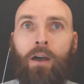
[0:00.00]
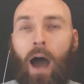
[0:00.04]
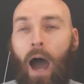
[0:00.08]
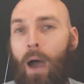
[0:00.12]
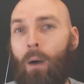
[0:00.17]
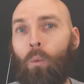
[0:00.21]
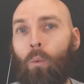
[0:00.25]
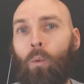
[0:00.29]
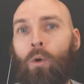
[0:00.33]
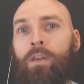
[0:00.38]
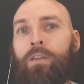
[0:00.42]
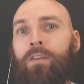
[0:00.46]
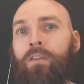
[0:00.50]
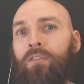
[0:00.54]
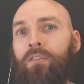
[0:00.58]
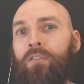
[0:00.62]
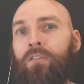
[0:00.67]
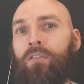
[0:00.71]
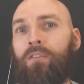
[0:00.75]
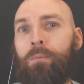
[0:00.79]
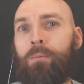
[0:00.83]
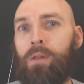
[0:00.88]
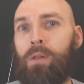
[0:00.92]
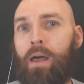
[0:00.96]
I wouldn't
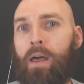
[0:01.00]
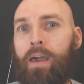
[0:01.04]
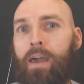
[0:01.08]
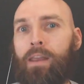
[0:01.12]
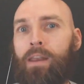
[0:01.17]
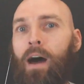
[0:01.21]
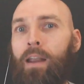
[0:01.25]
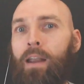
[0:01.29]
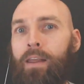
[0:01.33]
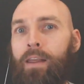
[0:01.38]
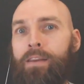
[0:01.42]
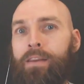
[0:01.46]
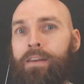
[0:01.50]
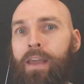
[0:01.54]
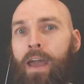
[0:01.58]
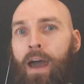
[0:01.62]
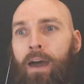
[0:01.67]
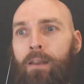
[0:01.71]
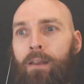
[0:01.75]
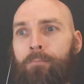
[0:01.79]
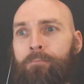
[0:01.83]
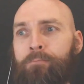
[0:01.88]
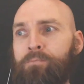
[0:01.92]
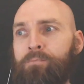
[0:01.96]
say plan on it
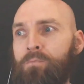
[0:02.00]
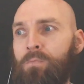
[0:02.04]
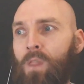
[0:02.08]
yet,